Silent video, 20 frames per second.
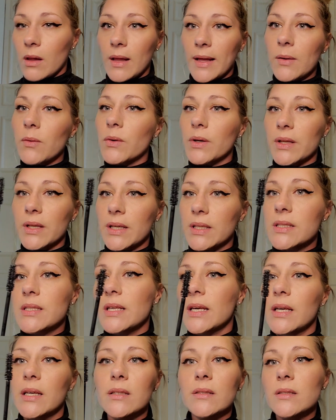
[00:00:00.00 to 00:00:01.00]
one of these
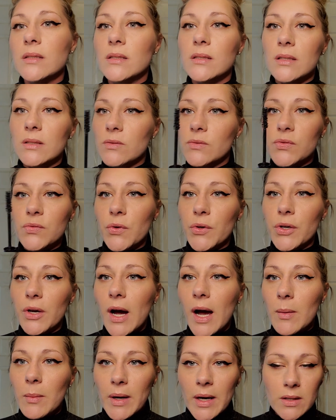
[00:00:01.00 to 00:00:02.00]
things that's for your
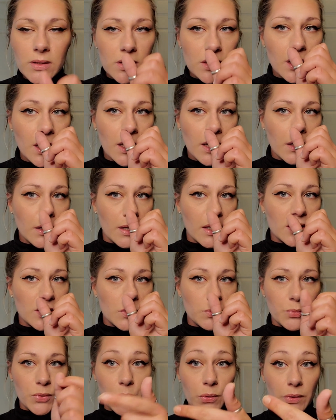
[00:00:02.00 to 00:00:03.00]
eyebrows, a
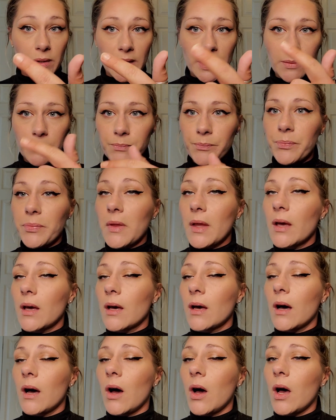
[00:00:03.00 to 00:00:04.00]
spoolie,
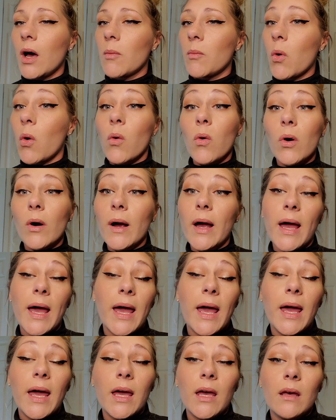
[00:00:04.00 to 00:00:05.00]
or
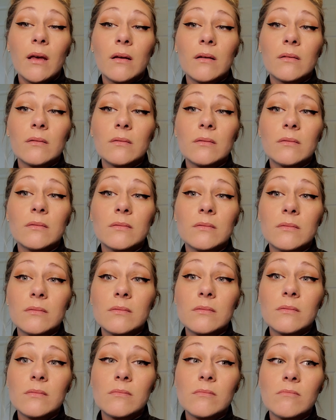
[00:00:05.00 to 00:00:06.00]
a
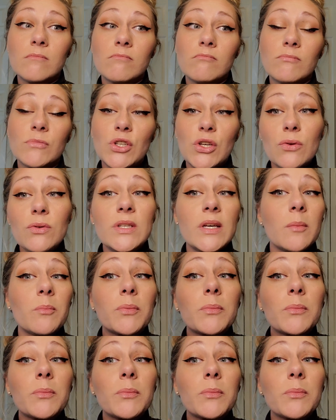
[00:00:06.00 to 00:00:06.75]
Q-tip.